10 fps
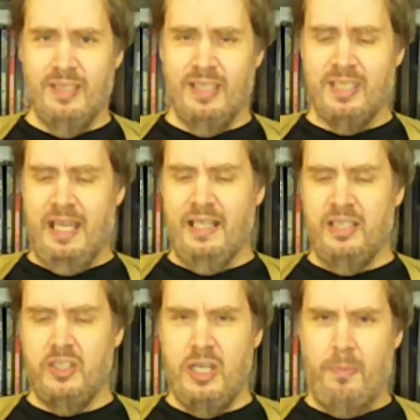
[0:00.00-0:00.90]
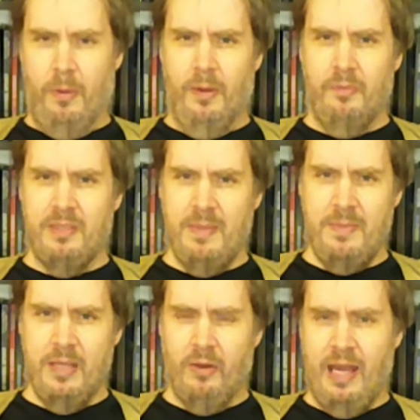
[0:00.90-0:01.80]
decidedly cheaper. It was
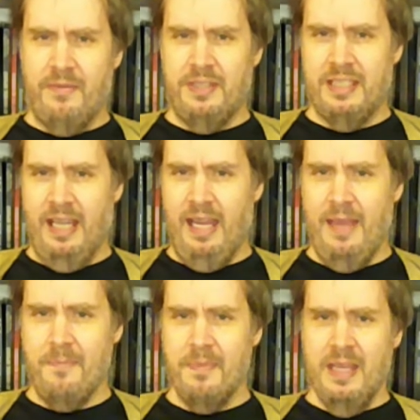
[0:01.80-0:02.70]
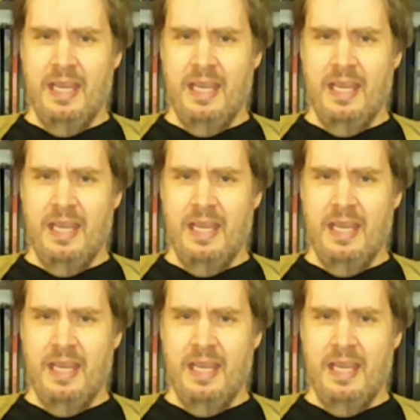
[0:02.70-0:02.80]
mimeographed at the time.